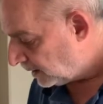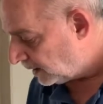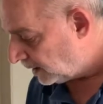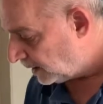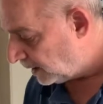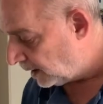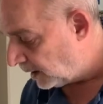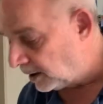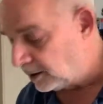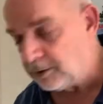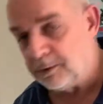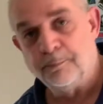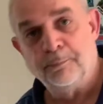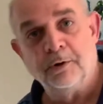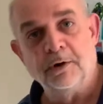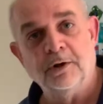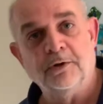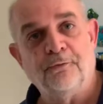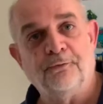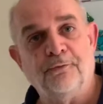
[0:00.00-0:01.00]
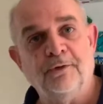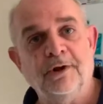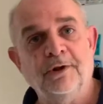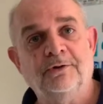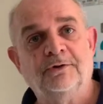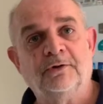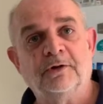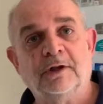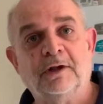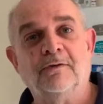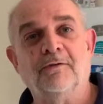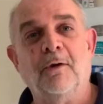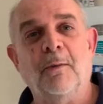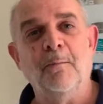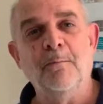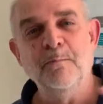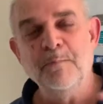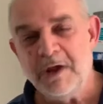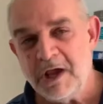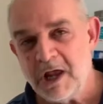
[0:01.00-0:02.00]
And put it in the fridge, give it a
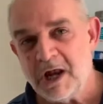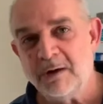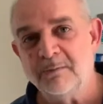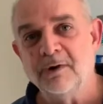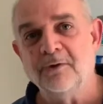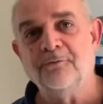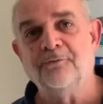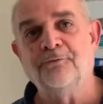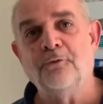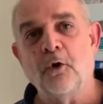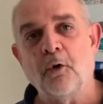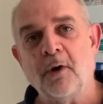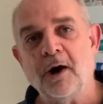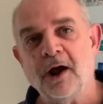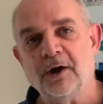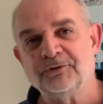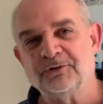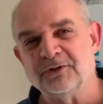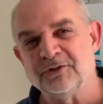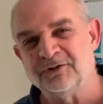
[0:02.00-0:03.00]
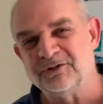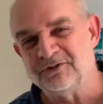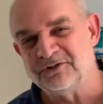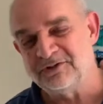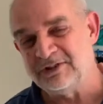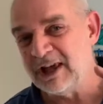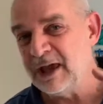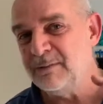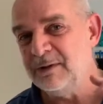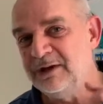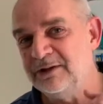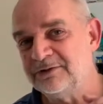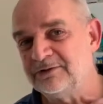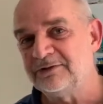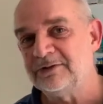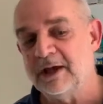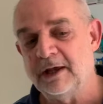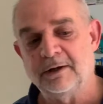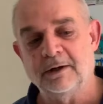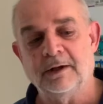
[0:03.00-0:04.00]
minimum 4 hours to
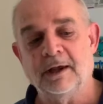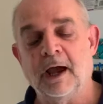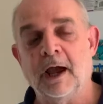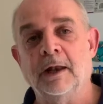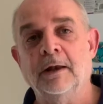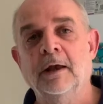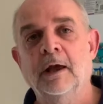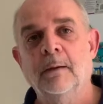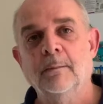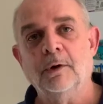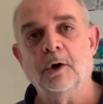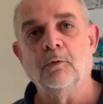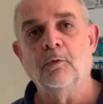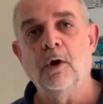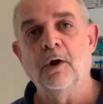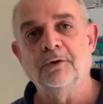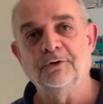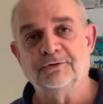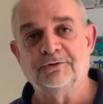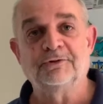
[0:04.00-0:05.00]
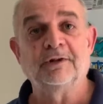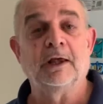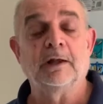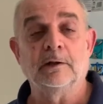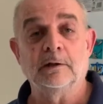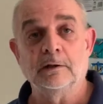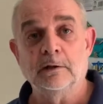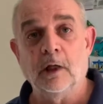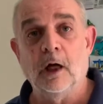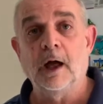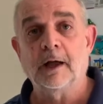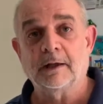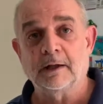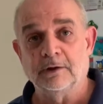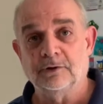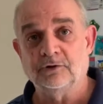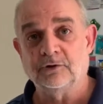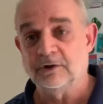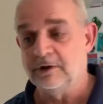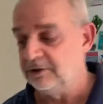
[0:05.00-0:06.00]
semi-set again, but it won't set like a
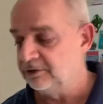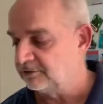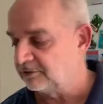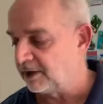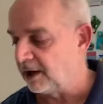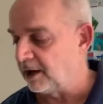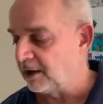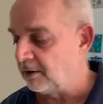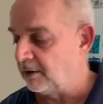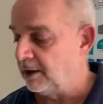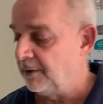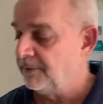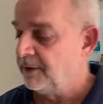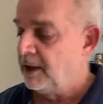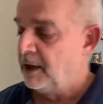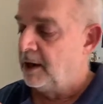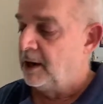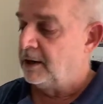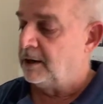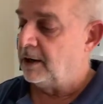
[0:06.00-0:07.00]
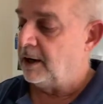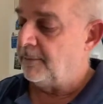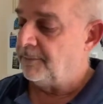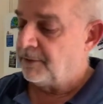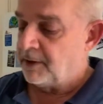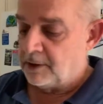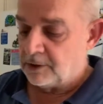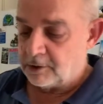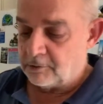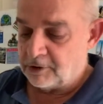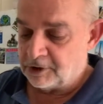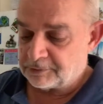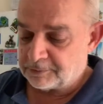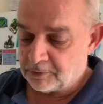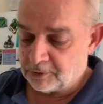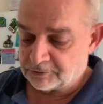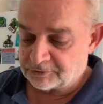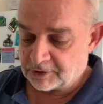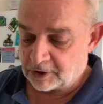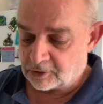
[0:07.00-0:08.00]
cheesecake, all right? Now, the recipe
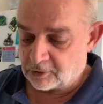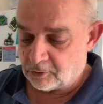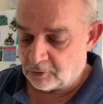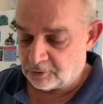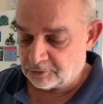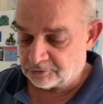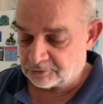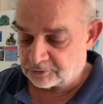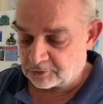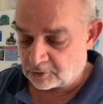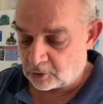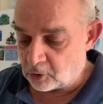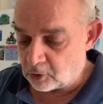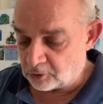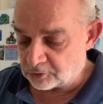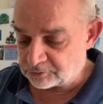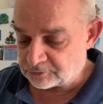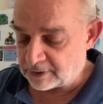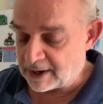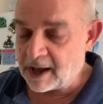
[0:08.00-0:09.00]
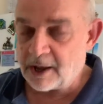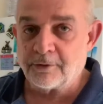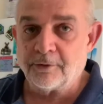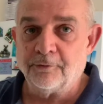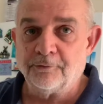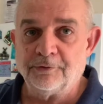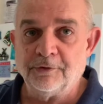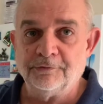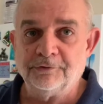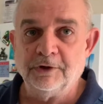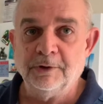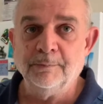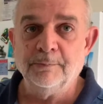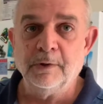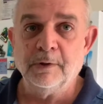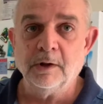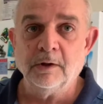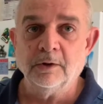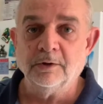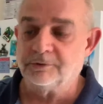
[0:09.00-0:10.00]
also calls for 150
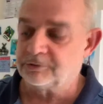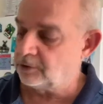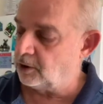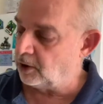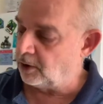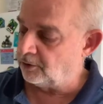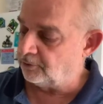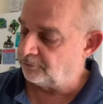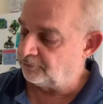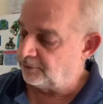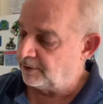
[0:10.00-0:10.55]
mils of